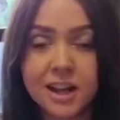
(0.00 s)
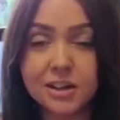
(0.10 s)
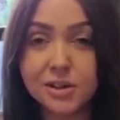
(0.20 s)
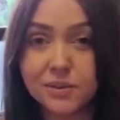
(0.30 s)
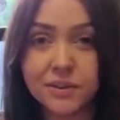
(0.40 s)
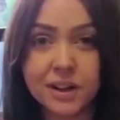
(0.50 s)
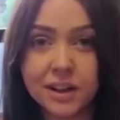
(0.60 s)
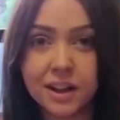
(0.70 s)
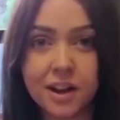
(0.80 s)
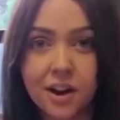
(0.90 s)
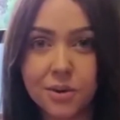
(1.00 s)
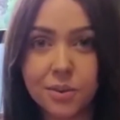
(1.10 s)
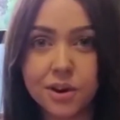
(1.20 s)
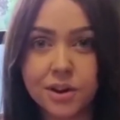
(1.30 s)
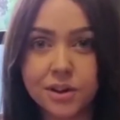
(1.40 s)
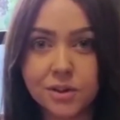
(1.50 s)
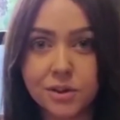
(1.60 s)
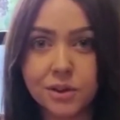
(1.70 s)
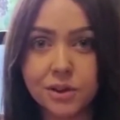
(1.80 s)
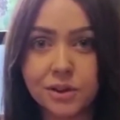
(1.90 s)
It doesn't feel like hard work at
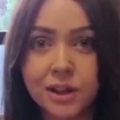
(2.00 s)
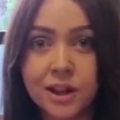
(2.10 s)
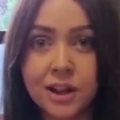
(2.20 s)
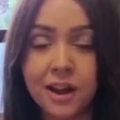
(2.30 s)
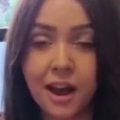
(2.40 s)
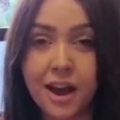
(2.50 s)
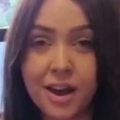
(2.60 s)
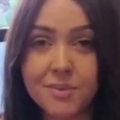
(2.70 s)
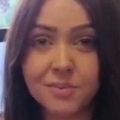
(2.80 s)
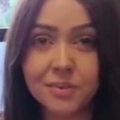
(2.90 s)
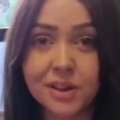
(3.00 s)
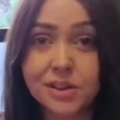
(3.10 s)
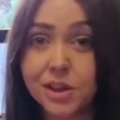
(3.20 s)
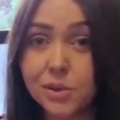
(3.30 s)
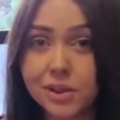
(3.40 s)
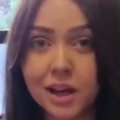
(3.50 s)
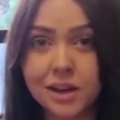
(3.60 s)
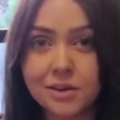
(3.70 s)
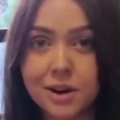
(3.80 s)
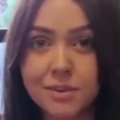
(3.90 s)
all. It's so
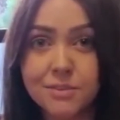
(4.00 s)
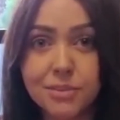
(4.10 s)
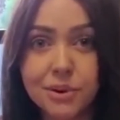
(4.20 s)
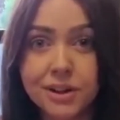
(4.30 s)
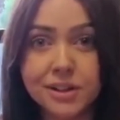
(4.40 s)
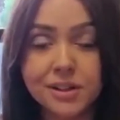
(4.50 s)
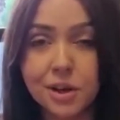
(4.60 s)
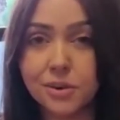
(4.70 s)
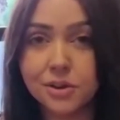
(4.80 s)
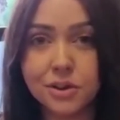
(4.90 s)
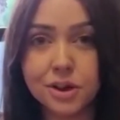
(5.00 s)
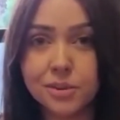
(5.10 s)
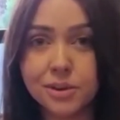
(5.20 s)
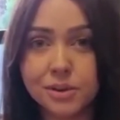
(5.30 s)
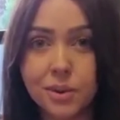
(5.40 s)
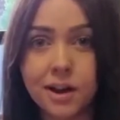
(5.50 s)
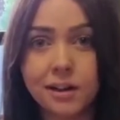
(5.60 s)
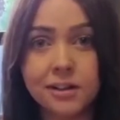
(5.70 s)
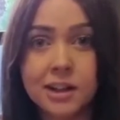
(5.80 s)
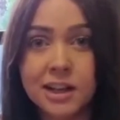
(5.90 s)
tiring, but it's so enjoyable as
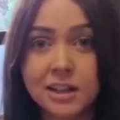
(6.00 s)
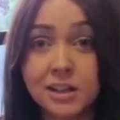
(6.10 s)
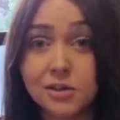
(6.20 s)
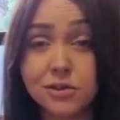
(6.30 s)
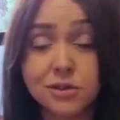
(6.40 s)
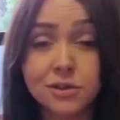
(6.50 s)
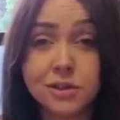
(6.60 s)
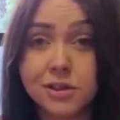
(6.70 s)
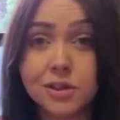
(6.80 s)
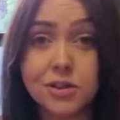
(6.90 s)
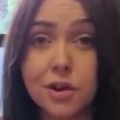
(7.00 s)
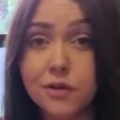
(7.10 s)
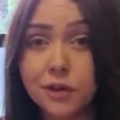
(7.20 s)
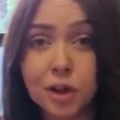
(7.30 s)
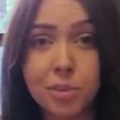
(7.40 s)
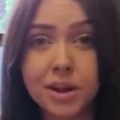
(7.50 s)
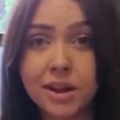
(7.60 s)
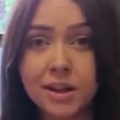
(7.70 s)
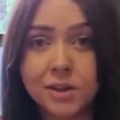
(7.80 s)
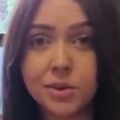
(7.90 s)
well. The instructors are so full of
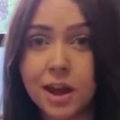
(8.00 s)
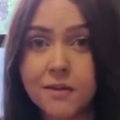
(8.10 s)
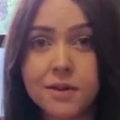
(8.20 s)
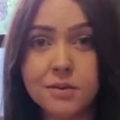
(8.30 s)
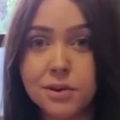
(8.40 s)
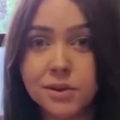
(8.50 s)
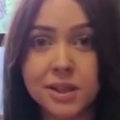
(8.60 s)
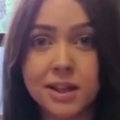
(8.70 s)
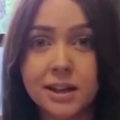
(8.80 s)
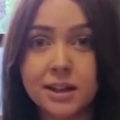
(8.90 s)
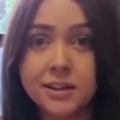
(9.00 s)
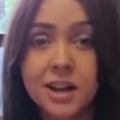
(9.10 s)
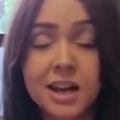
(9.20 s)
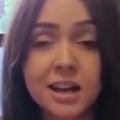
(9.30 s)
beans with every routine.